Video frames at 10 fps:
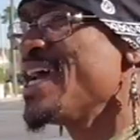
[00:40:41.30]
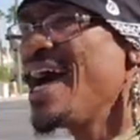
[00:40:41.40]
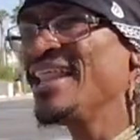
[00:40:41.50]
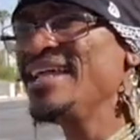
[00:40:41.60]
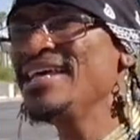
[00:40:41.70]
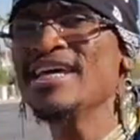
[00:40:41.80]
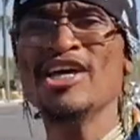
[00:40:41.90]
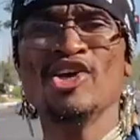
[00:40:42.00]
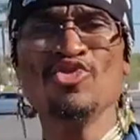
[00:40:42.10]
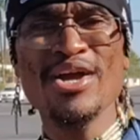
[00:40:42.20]
reality.
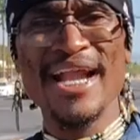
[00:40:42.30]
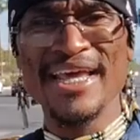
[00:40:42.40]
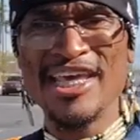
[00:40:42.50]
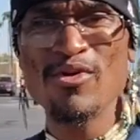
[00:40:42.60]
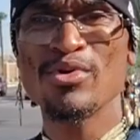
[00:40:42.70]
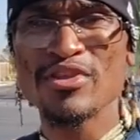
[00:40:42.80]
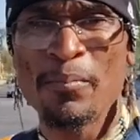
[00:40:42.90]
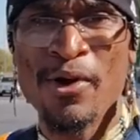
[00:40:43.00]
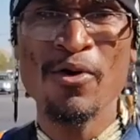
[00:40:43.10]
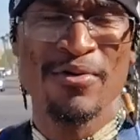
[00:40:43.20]
You got to get with the
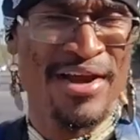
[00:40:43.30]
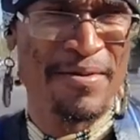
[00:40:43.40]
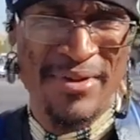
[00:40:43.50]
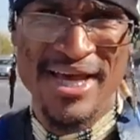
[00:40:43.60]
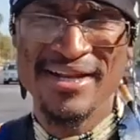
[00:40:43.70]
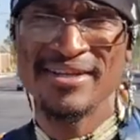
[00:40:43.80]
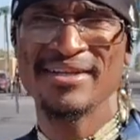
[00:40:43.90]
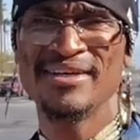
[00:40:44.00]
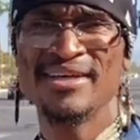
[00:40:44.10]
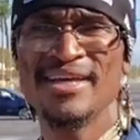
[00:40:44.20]
program, man.
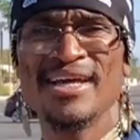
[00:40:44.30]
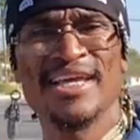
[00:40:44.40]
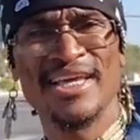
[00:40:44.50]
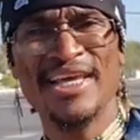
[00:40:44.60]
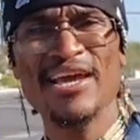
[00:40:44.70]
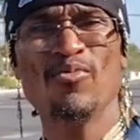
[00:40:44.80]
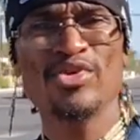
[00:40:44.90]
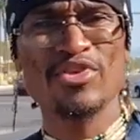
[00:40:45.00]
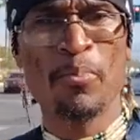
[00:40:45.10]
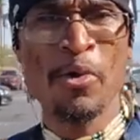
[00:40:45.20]
Get
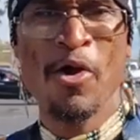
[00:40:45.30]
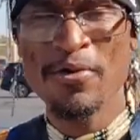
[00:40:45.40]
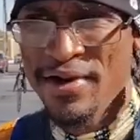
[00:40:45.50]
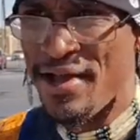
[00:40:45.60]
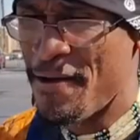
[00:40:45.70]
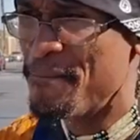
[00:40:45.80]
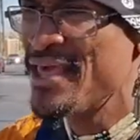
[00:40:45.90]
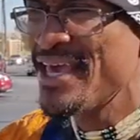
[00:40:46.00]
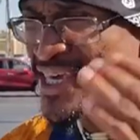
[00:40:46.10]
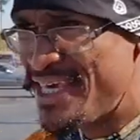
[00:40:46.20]
with the program.
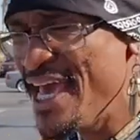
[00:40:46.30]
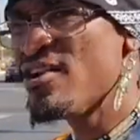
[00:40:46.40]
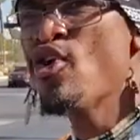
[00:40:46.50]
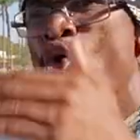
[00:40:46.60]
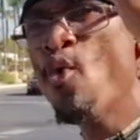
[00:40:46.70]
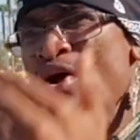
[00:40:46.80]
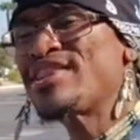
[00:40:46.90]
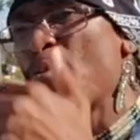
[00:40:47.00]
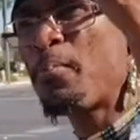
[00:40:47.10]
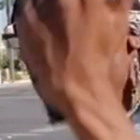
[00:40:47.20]
Get
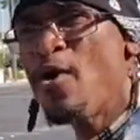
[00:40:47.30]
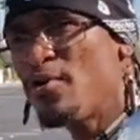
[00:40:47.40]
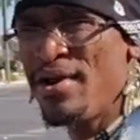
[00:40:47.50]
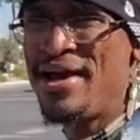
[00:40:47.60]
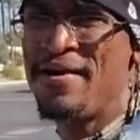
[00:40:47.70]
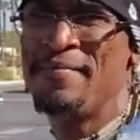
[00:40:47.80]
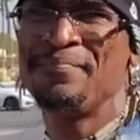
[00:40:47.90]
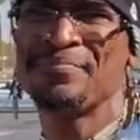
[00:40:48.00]
with the program.